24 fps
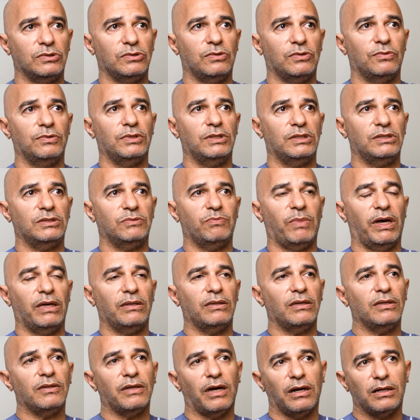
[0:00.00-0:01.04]
So we're
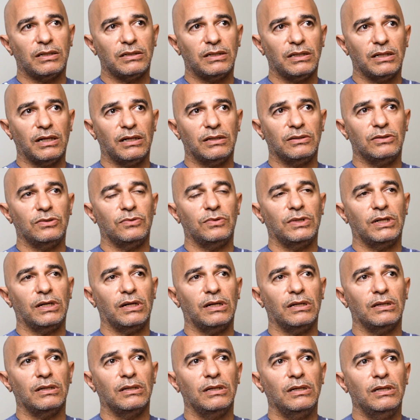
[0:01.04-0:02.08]
expanding the idea and doing
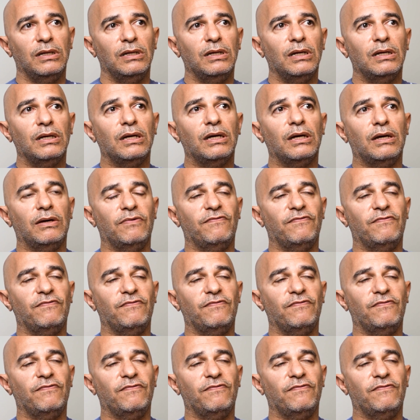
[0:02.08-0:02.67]
a Uh,